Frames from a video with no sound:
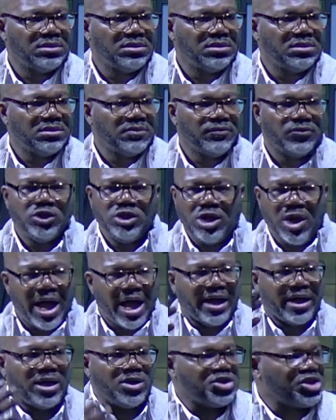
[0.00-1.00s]
You know, I
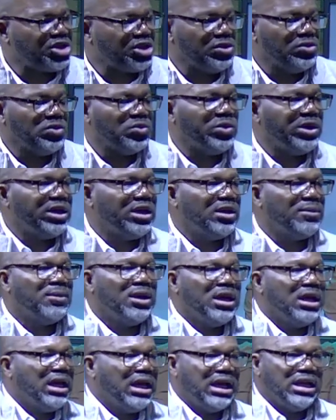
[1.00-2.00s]
go shooting with him,
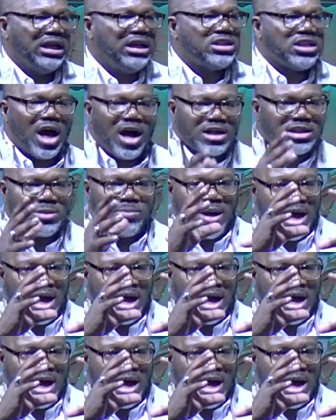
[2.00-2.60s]
and he talks about